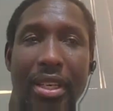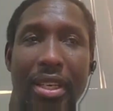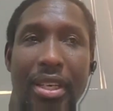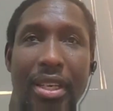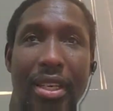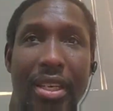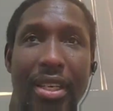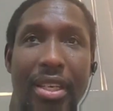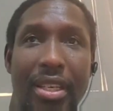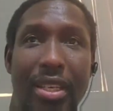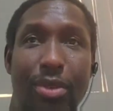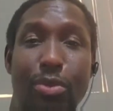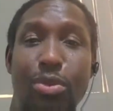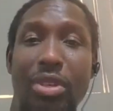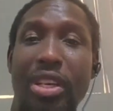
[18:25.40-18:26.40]

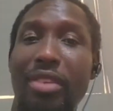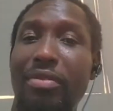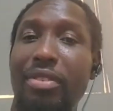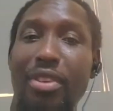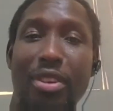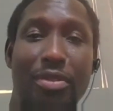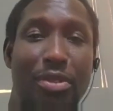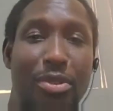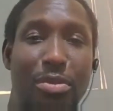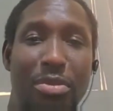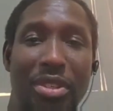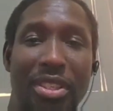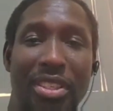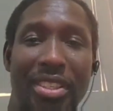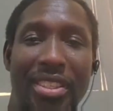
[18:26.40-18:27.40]
Would have loved to
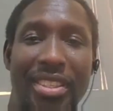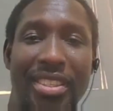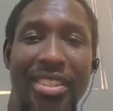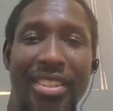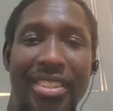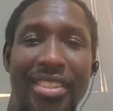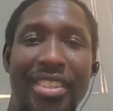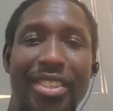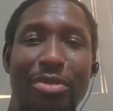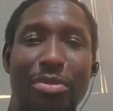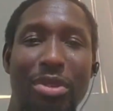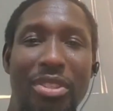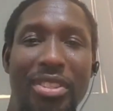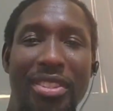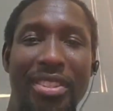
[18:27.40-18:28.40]
be
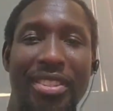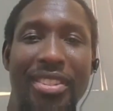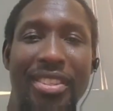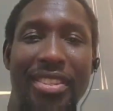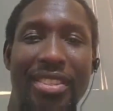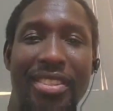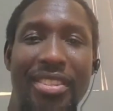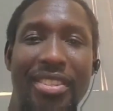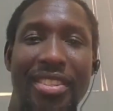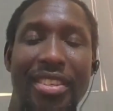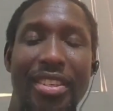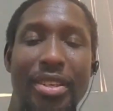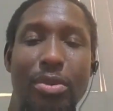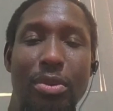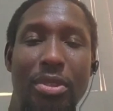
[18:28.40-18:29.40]
celebrating this
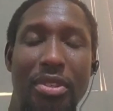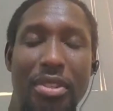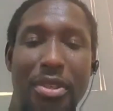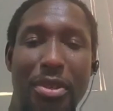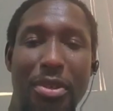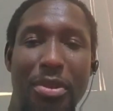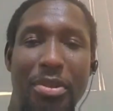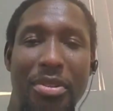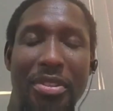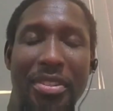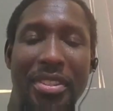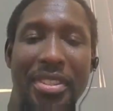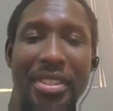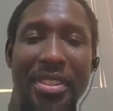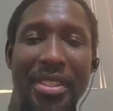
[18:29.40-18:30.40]
day with you
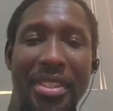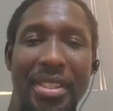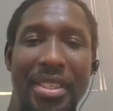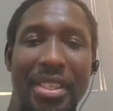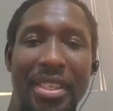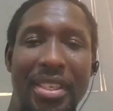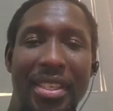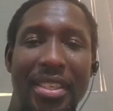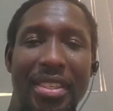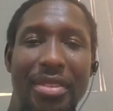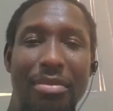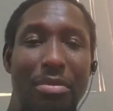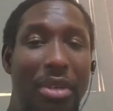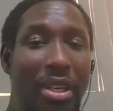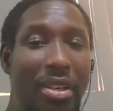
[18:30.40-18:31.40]

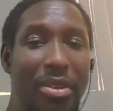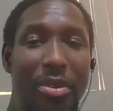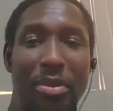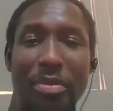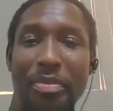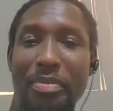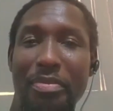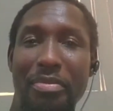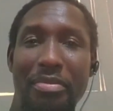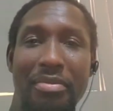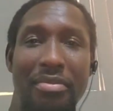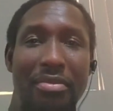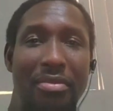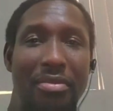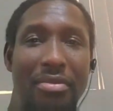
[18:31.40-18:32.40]
back home.
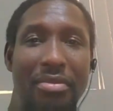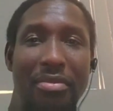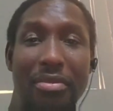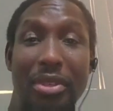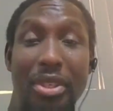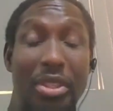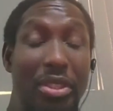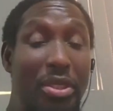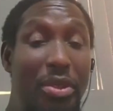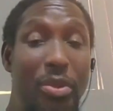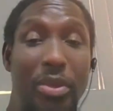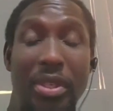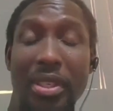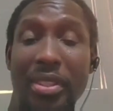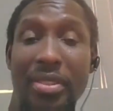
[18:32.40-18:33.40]
But you know
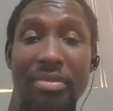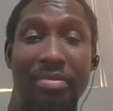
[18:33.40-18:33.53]
what?